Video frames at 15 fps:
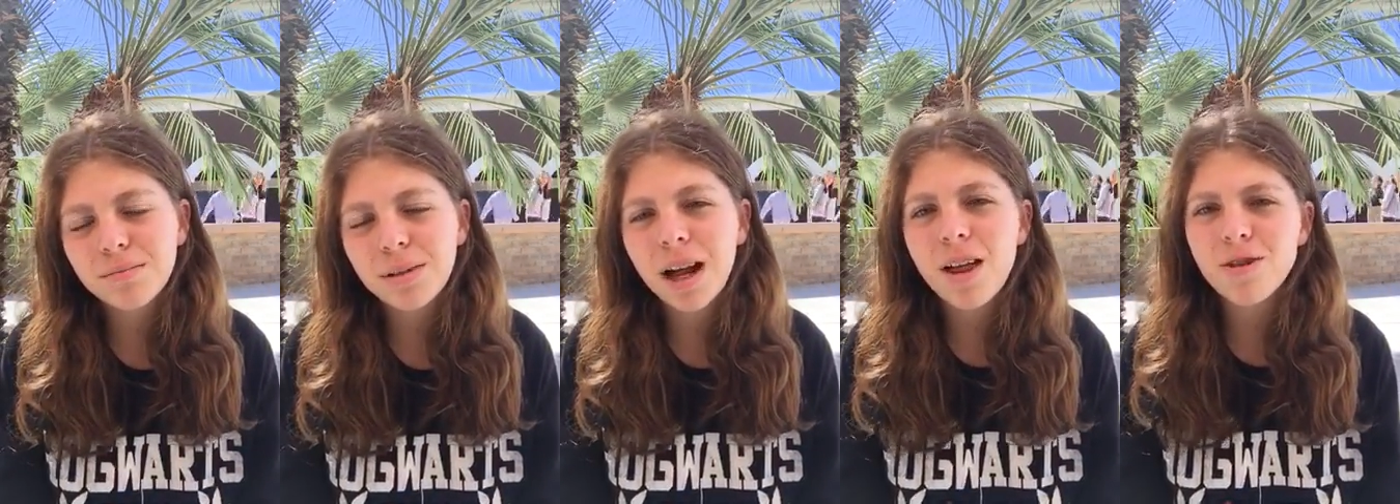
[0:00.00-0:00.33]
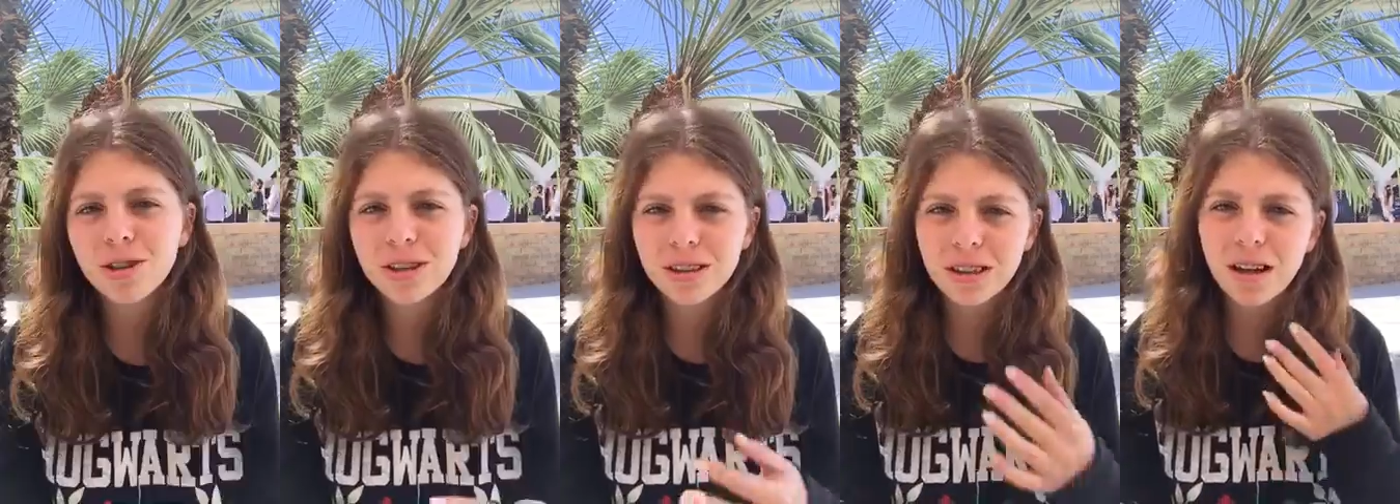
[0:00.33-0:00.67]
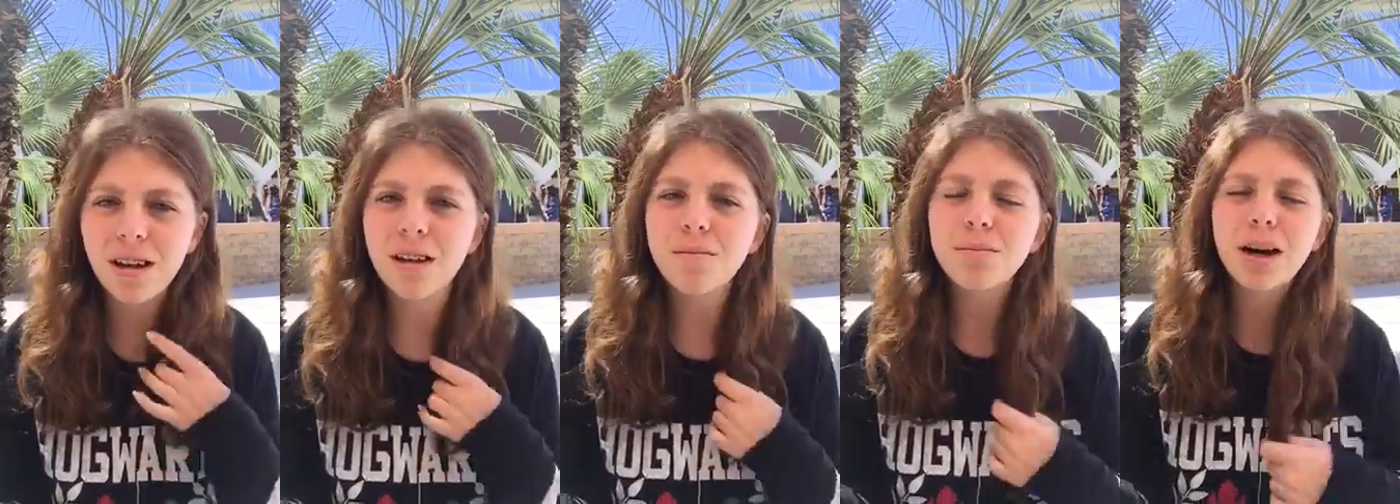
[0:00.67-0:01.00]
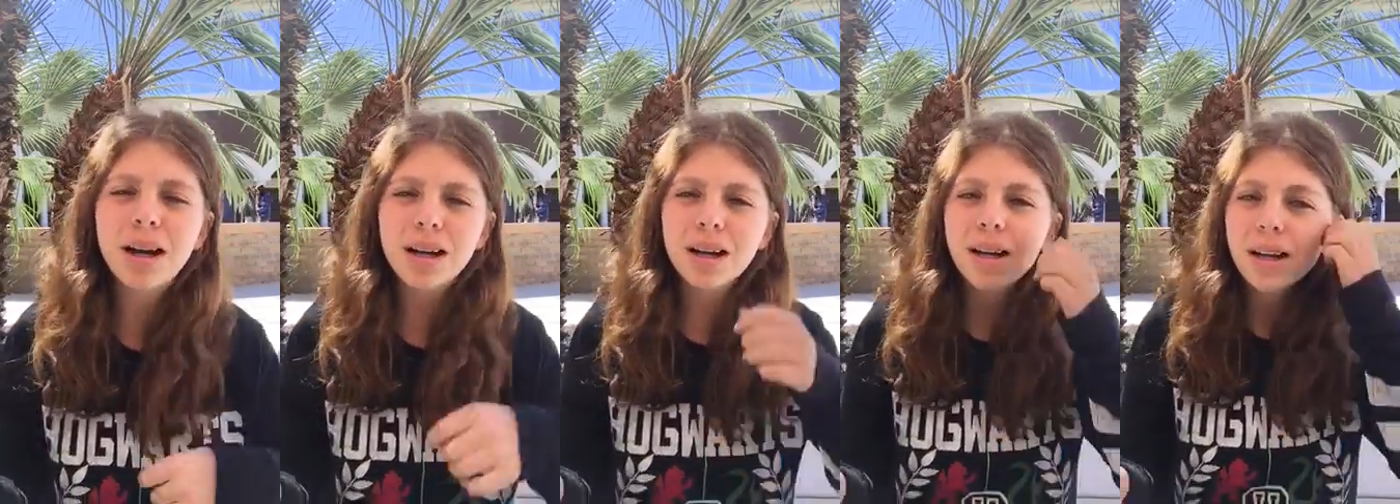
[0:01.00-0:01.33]
but other stuff,
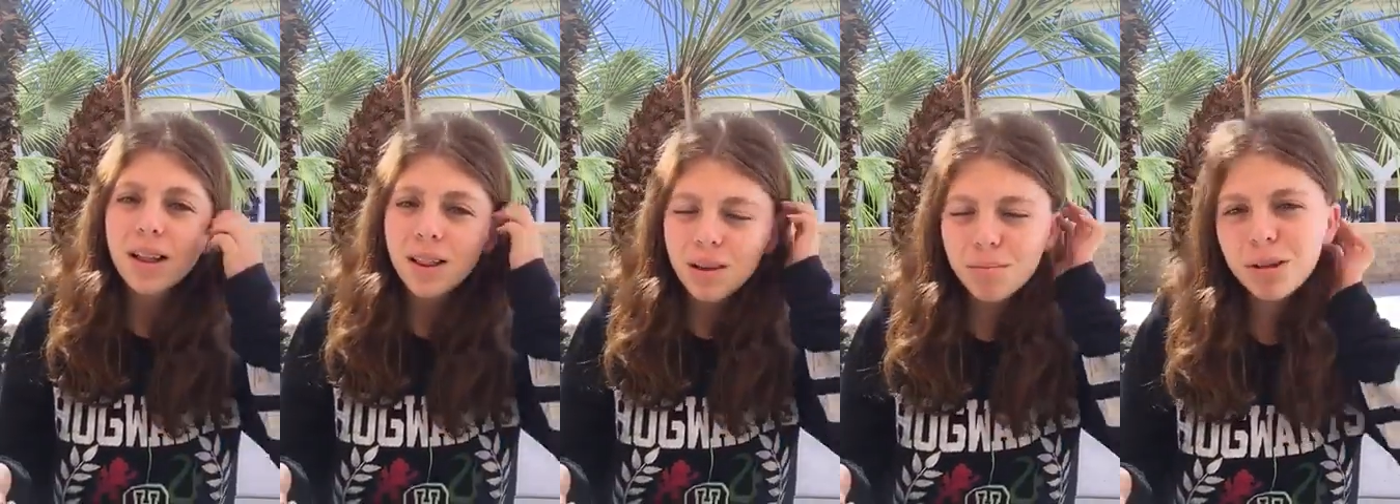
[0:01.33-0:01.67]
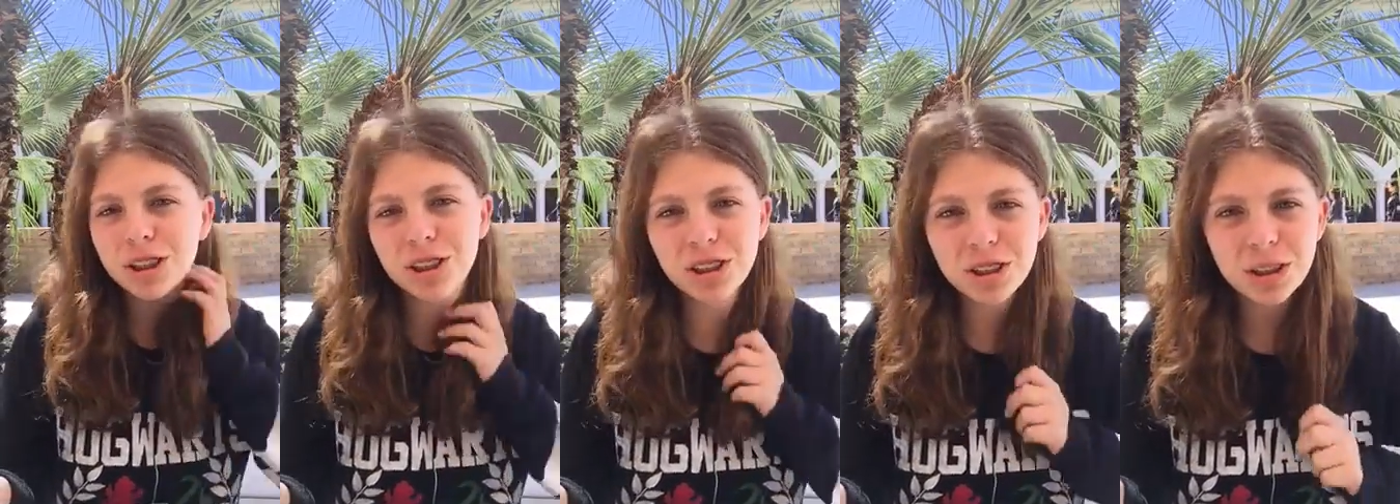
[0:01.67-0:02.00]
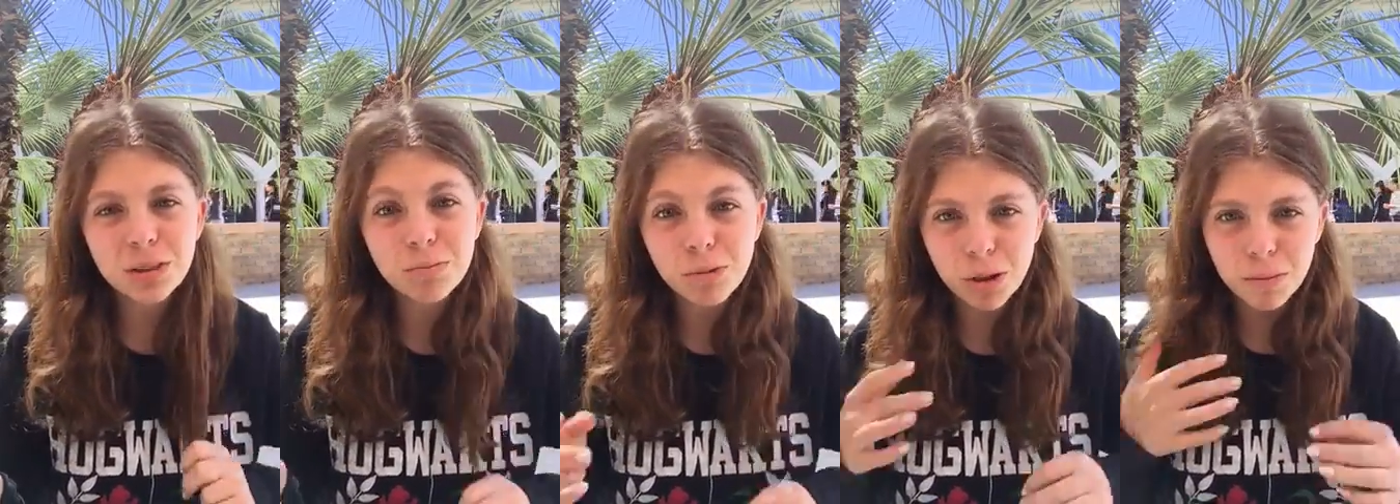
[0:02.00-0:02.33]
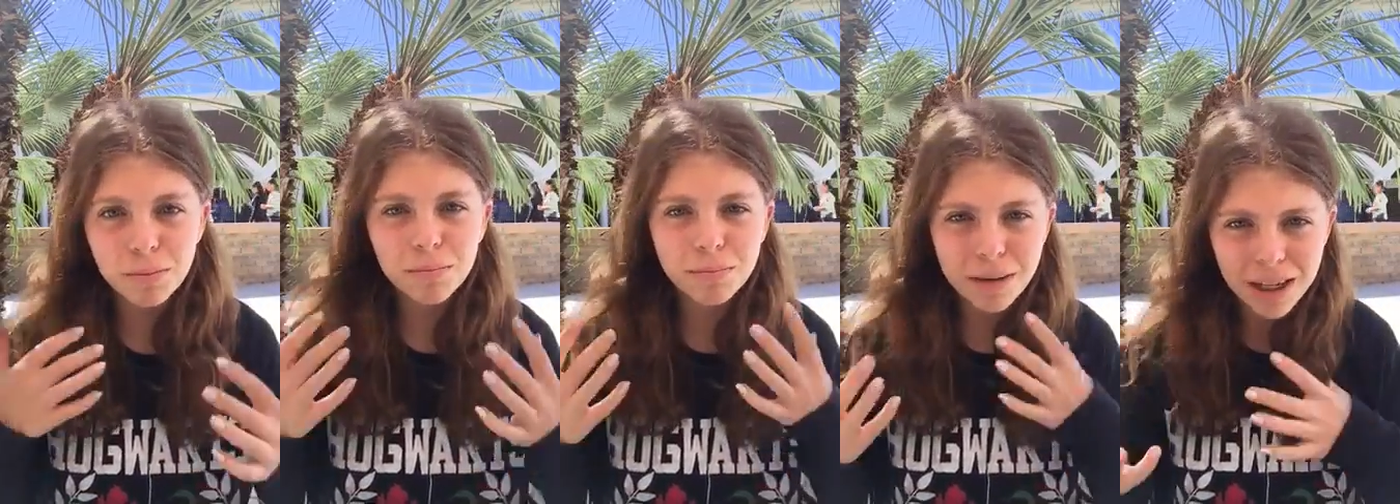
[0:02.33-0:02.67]
but The Magicians is
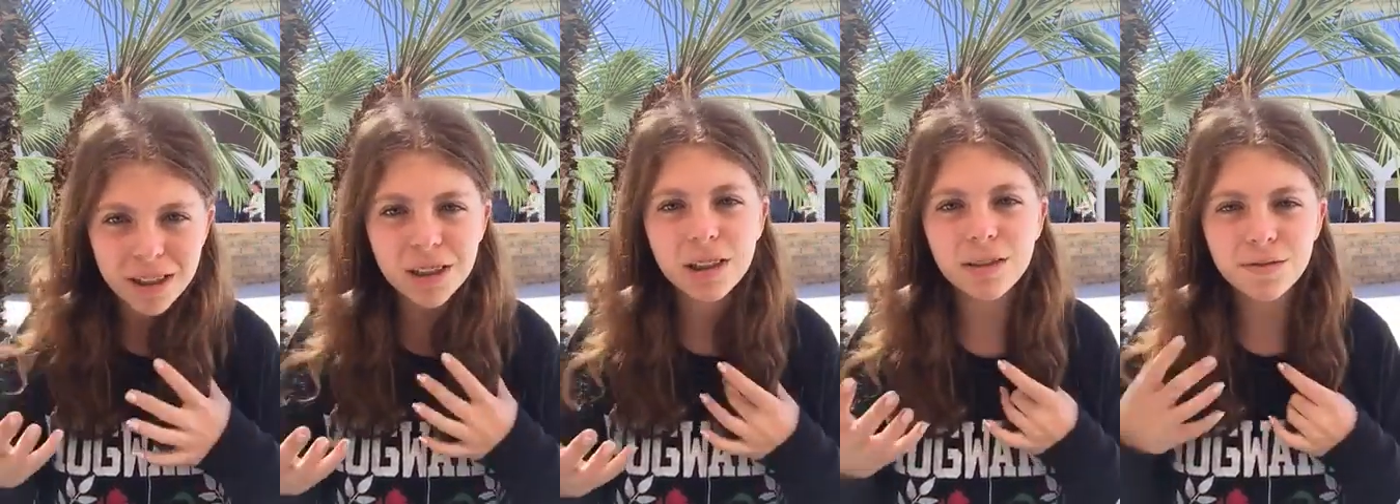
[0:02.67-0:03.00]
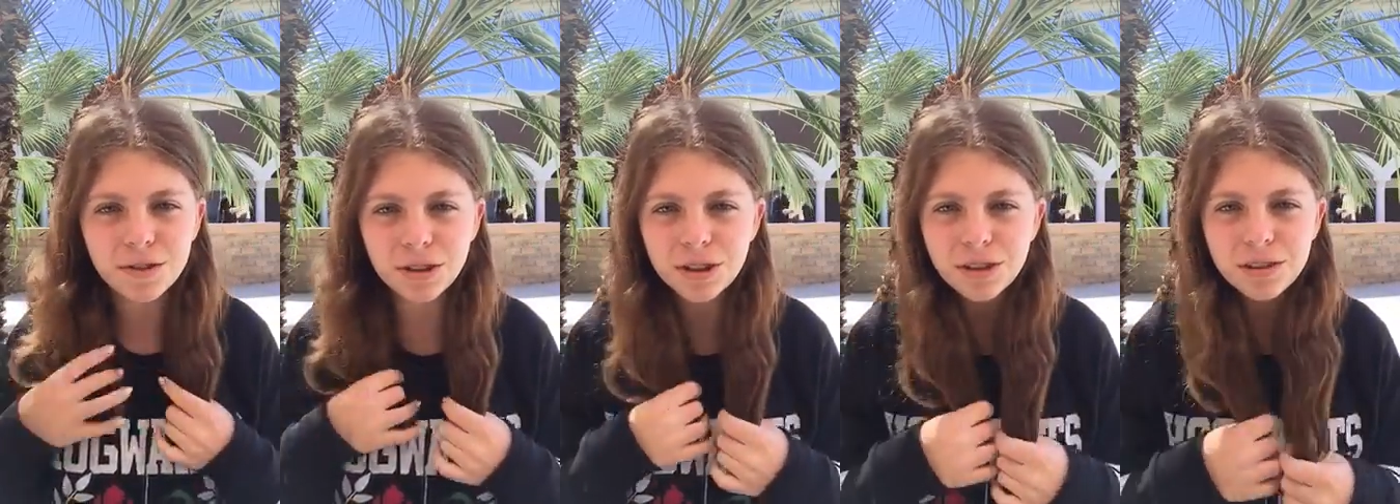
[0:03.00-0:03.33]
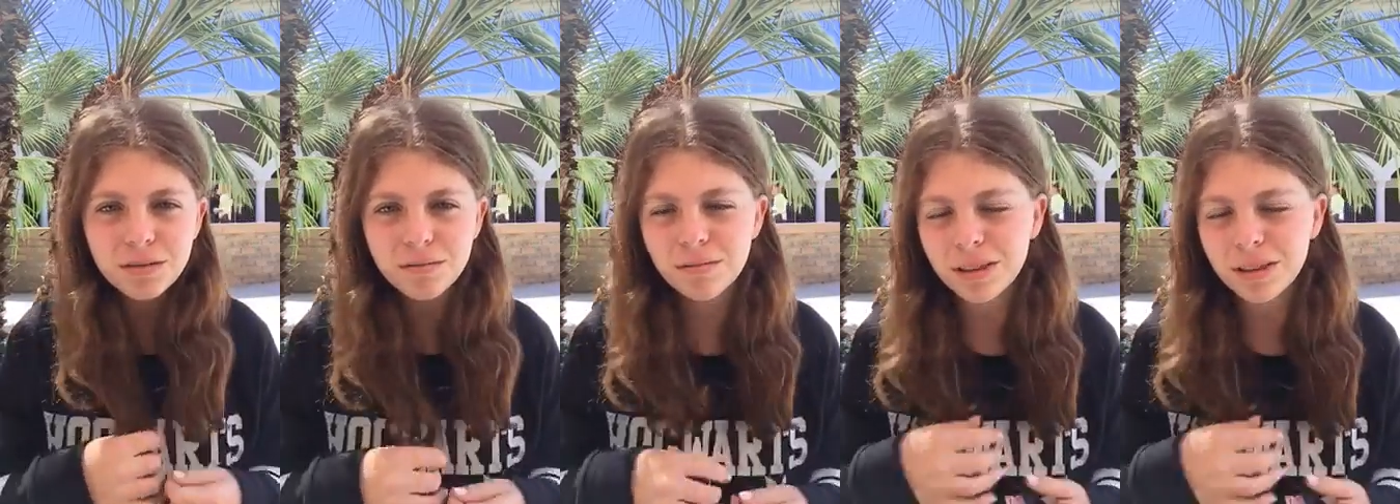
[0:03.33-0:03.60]
more meant for